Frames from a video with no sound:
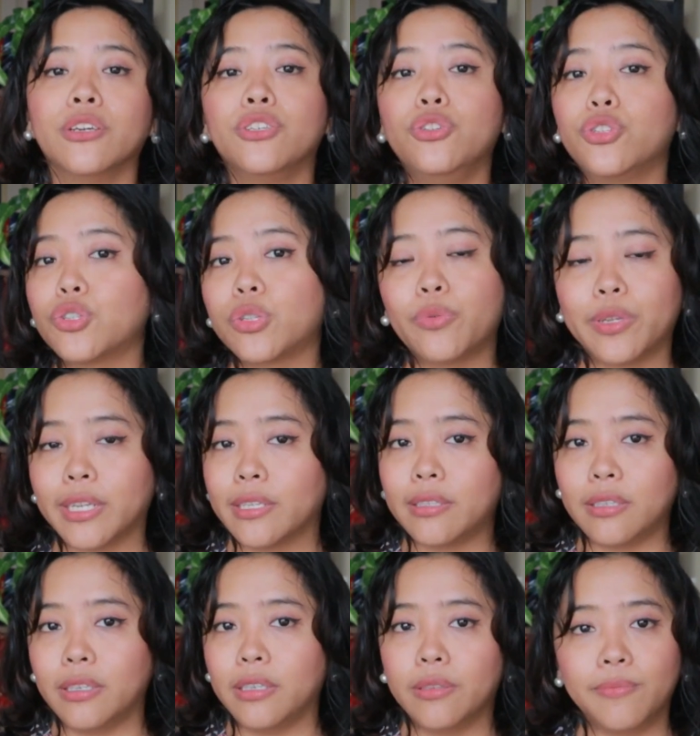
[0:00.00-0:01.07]
Usually when I
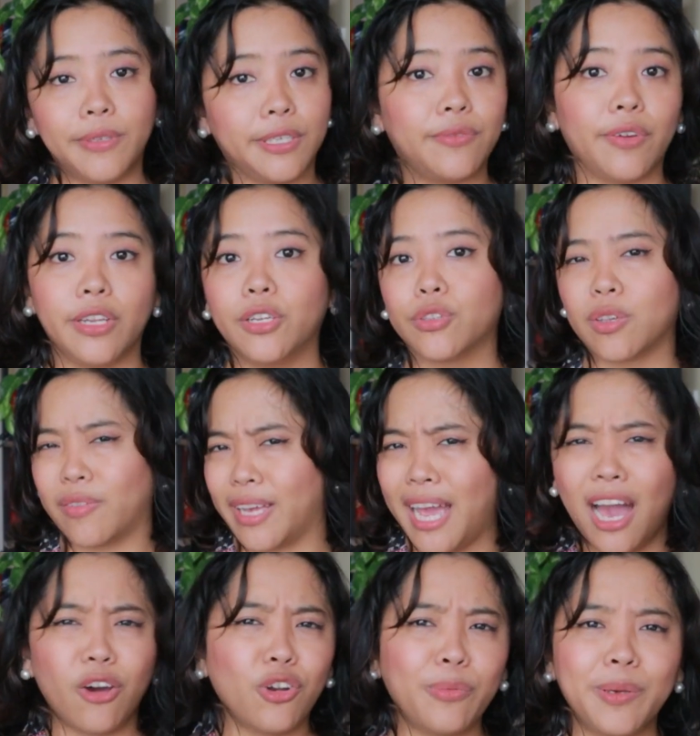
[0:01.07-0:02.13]
see these videos of
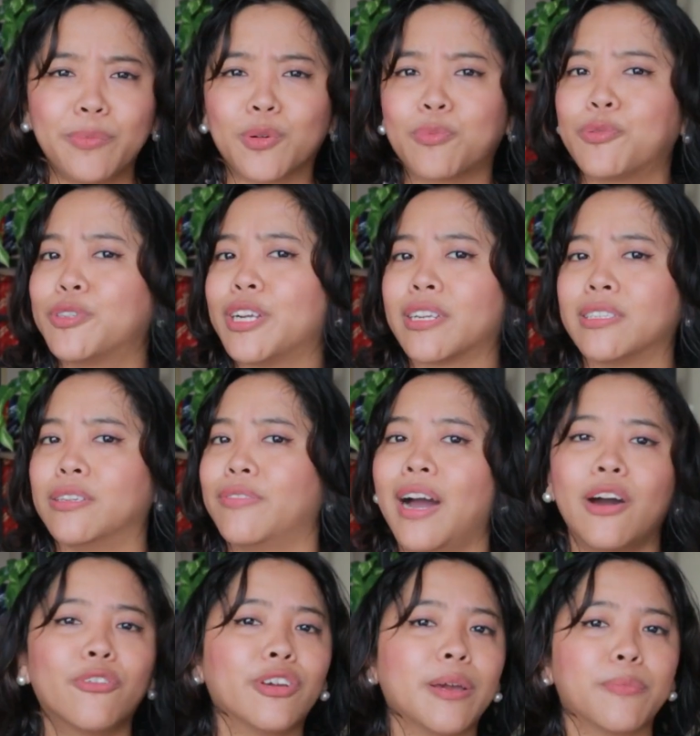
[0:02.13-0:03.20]
how to be more productive,
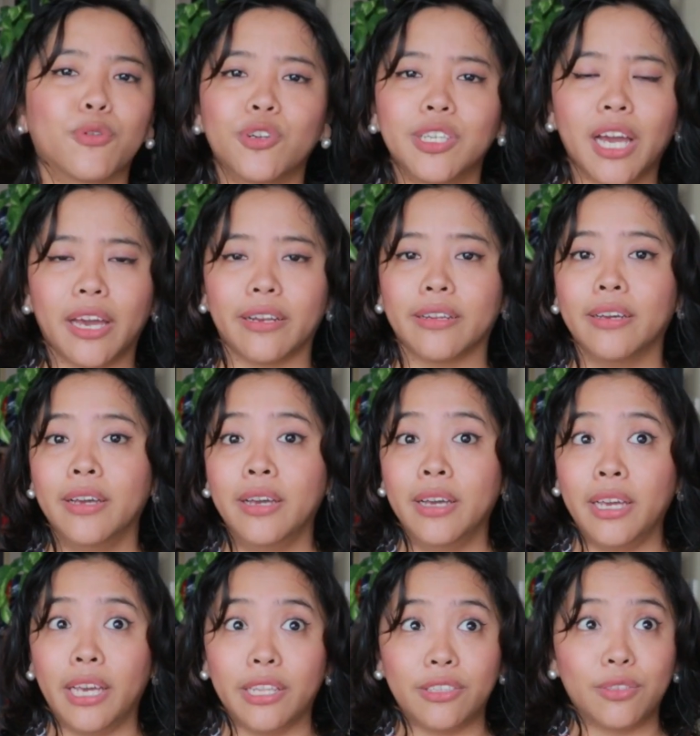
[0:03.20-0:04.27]
how to get more done,
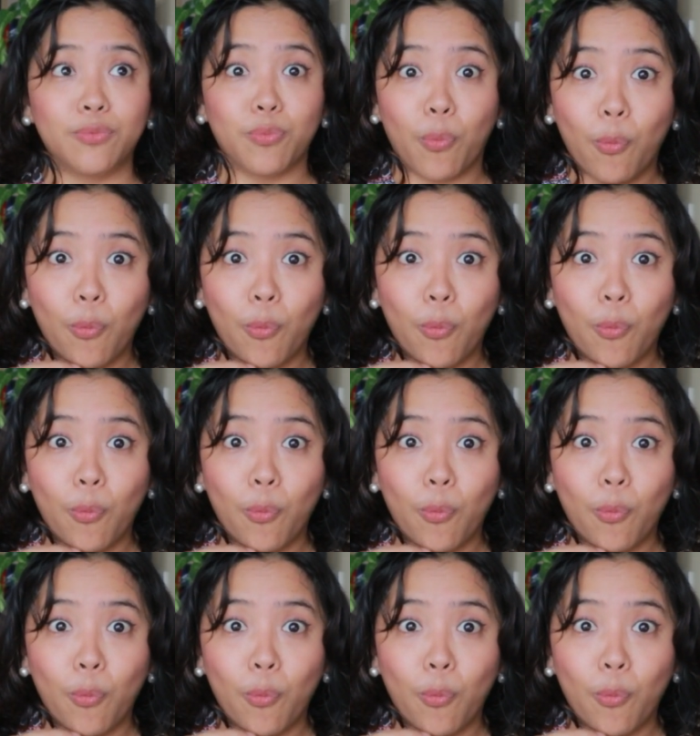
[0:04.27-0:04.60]
it's